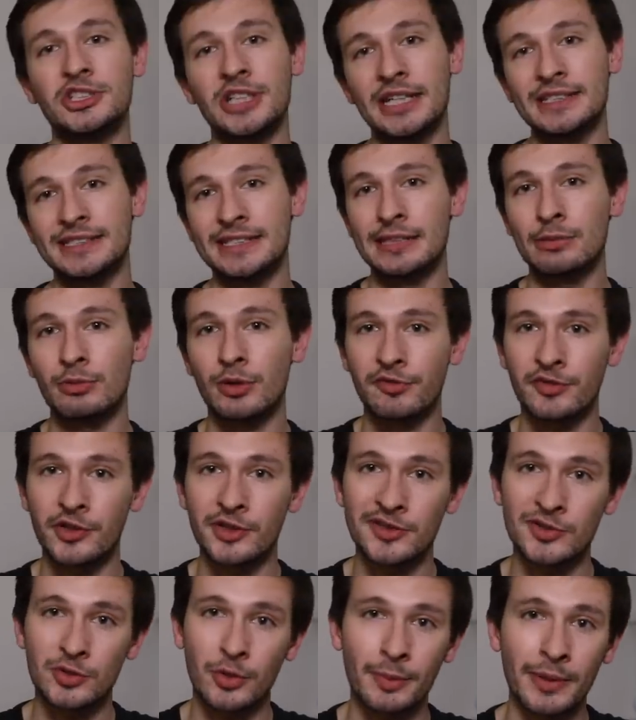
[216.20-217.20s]
Jay Z
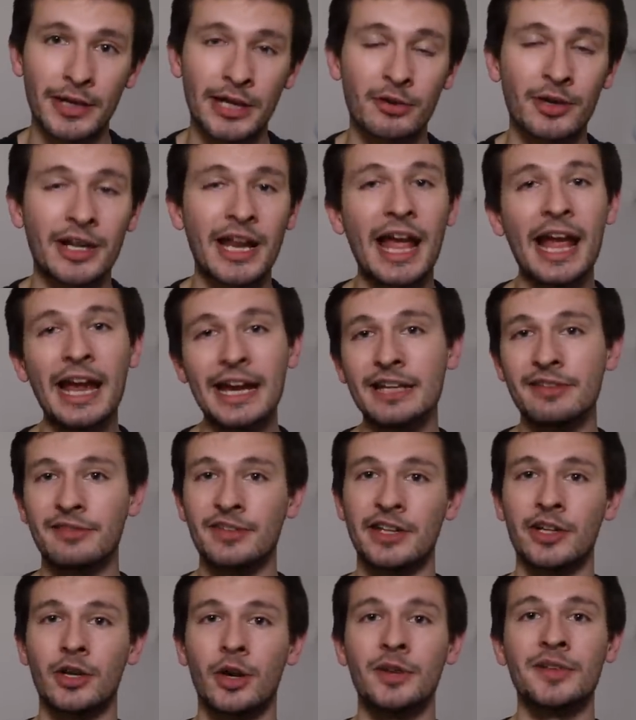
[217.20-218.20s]
refused to appear in any
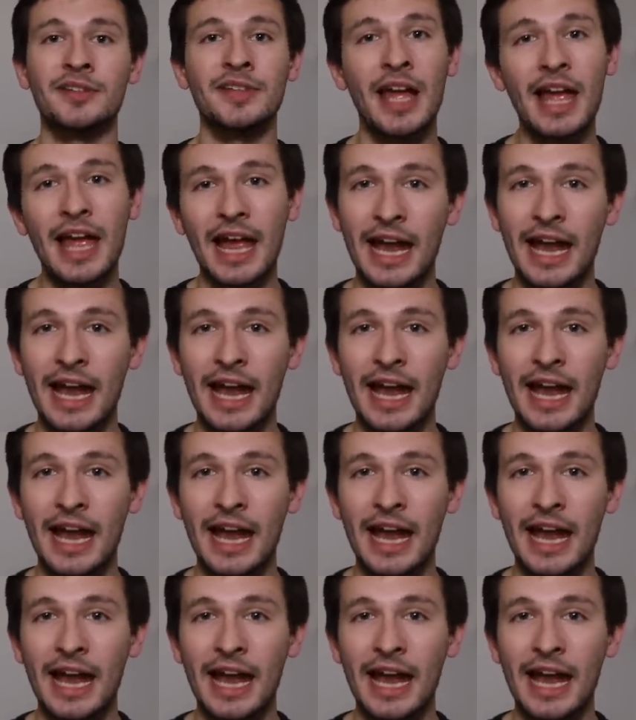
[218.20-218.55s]
videos,